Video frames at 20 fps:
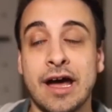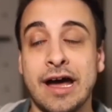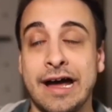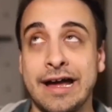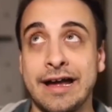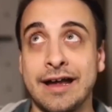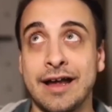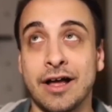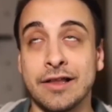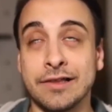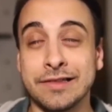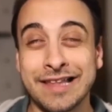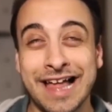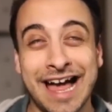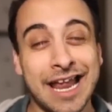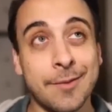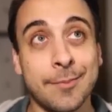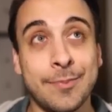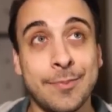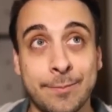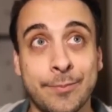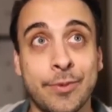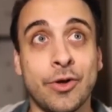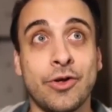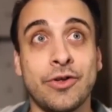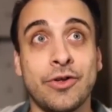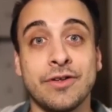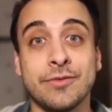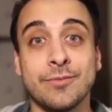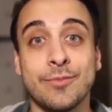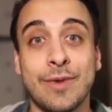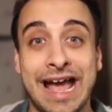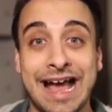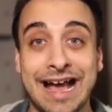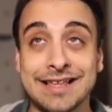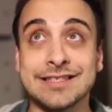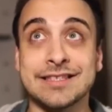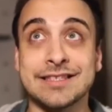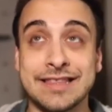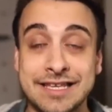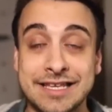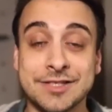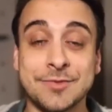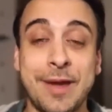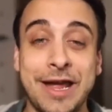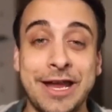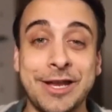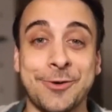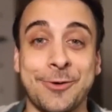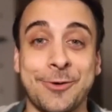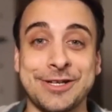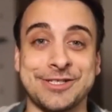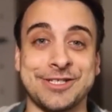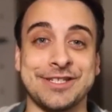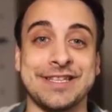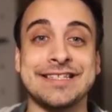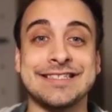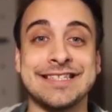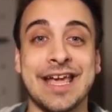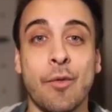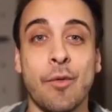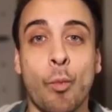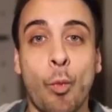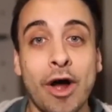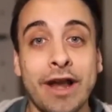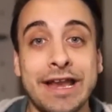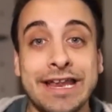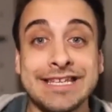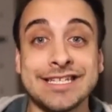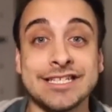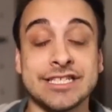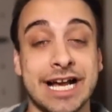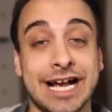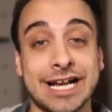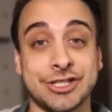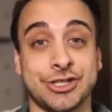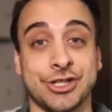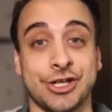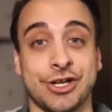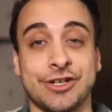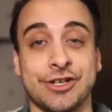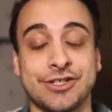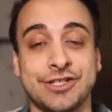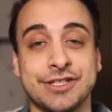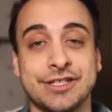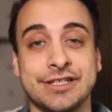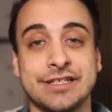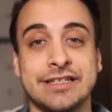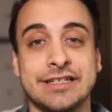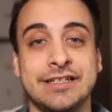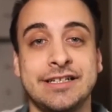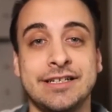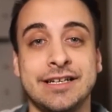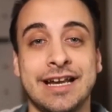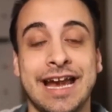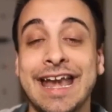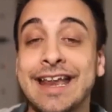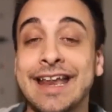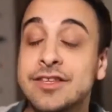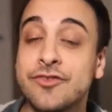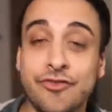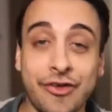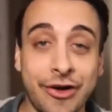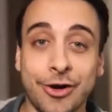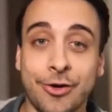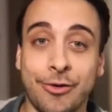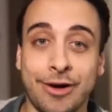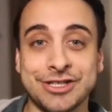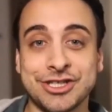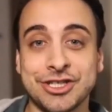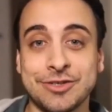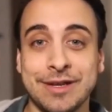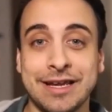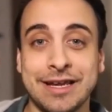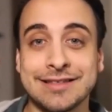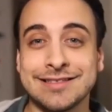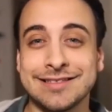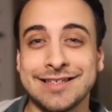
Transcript: a lot of people ask this main question. They say, what is dotChurch? And it's a fair question because